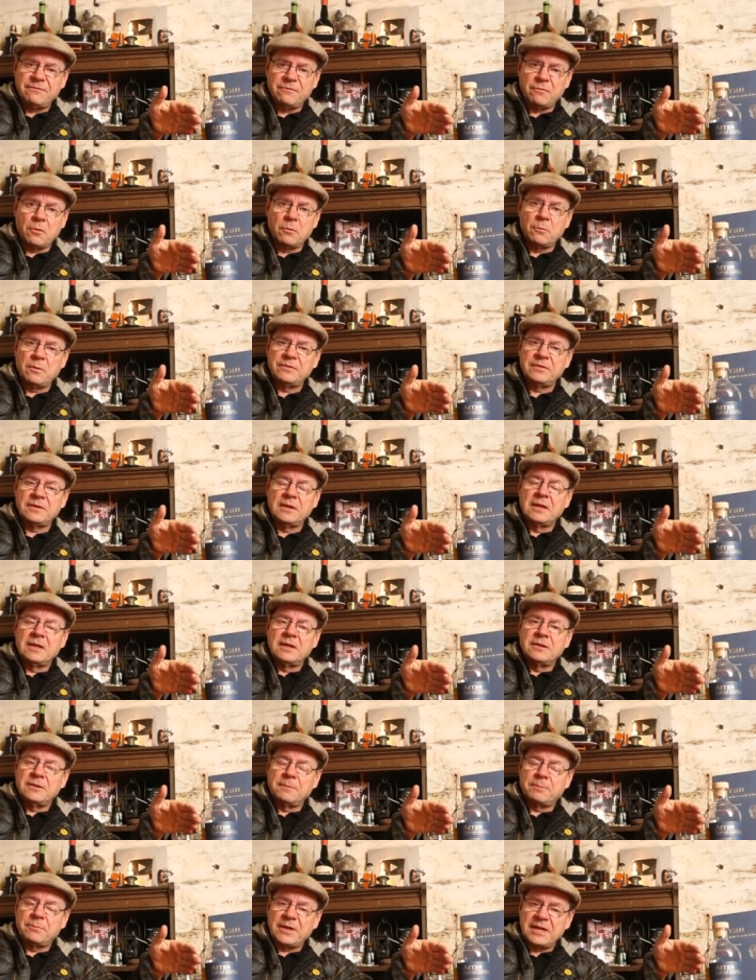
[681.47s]
for when
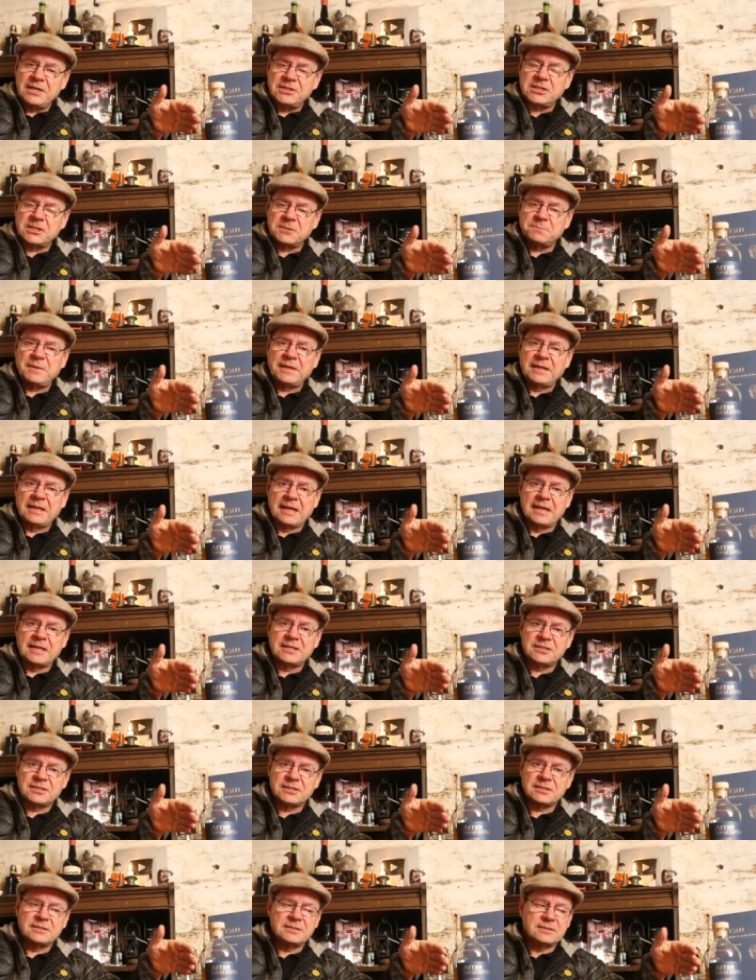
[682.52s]
the price is being
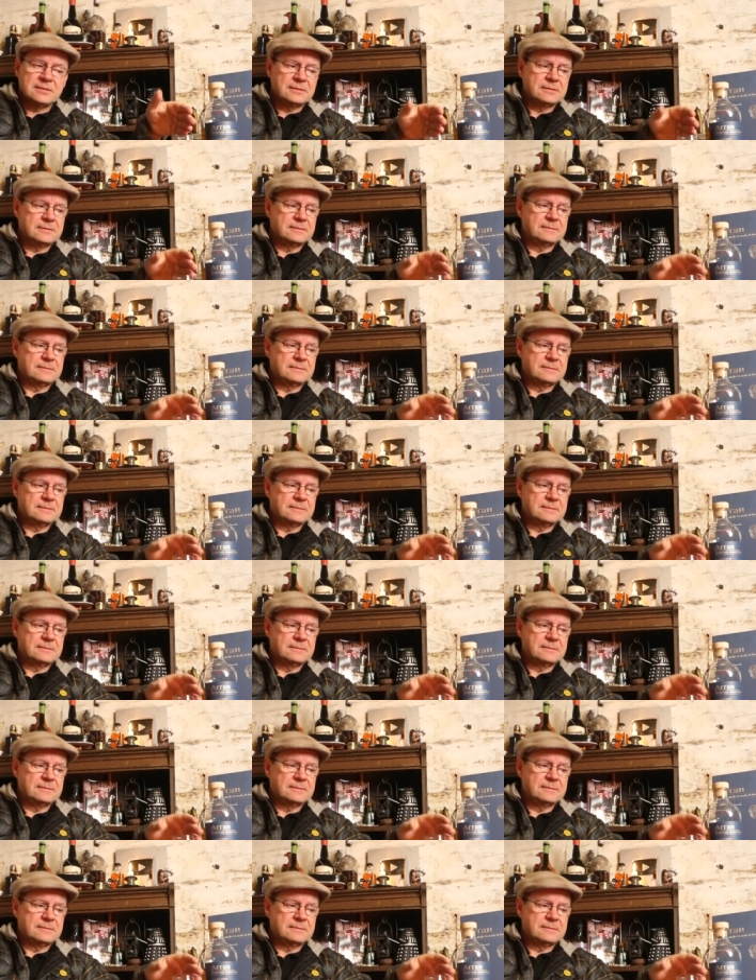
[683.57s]
asked.